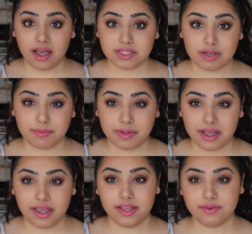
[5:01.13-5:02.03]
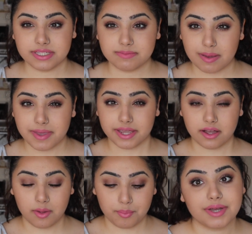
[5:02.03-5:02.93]
So I've applied the rest of my
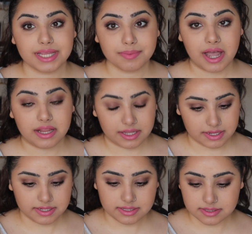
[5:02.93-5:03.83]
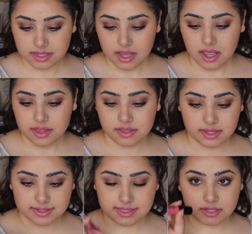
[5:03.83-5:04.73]
makeup. My lip colour is the
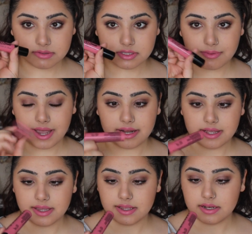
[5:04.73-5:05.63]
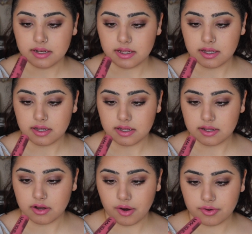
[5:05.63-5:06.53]
NYX Liquid Suede in
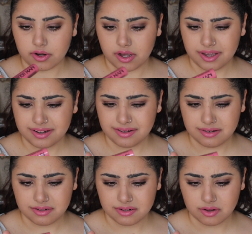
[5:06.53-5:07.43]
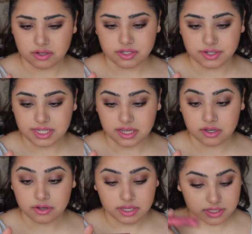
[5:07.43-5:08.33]
09. Oh, sorry, Teen
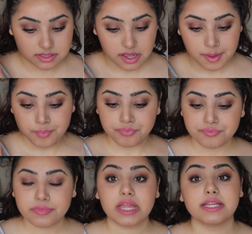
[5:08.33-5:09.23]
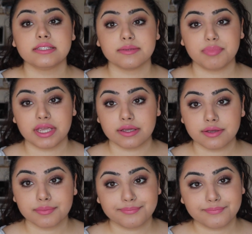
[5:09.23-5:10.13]
Cookies. It's pink,
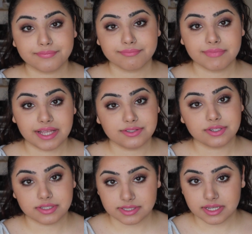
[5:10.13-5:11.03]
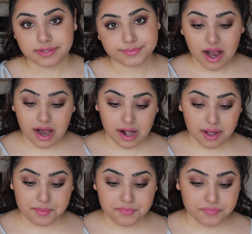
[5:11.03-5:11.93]
as you can see.
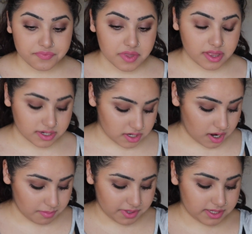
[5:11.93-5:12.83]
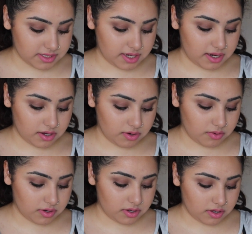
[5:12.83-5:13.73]
The time is
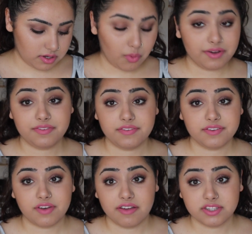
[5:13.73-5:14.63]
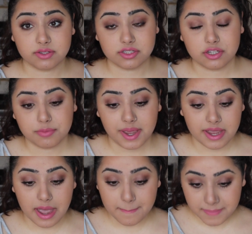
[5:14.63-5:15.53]
now 1:55, so it's 2
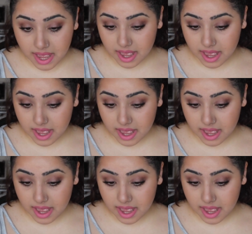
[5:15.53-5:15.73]
p.m.